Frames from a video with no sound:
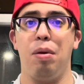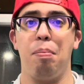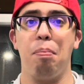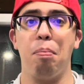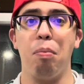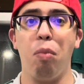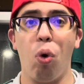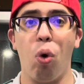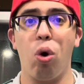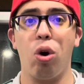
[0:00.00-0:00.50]

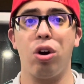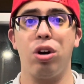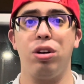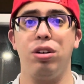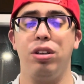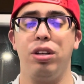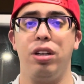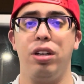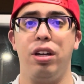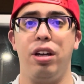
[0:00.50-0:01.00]

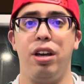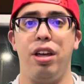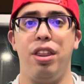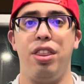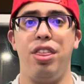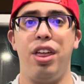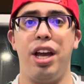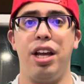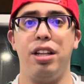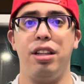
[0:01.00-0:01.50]
more
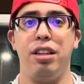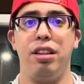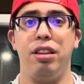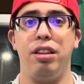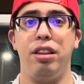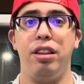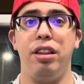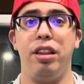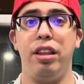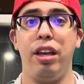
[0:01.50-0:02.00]
than
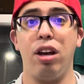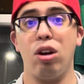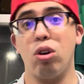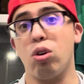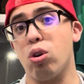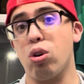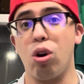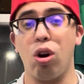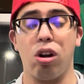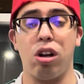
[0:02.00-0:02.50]

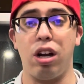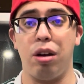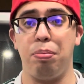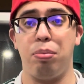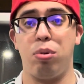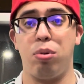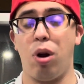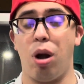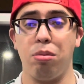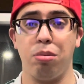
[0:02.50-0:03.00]
Diego Coca
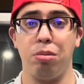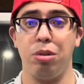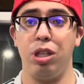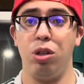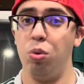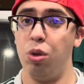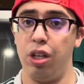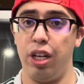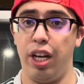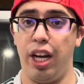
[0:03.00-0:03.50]
probably
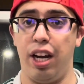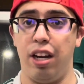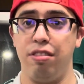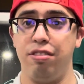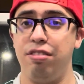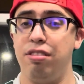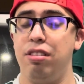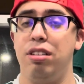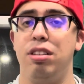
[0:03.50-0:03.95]
would have.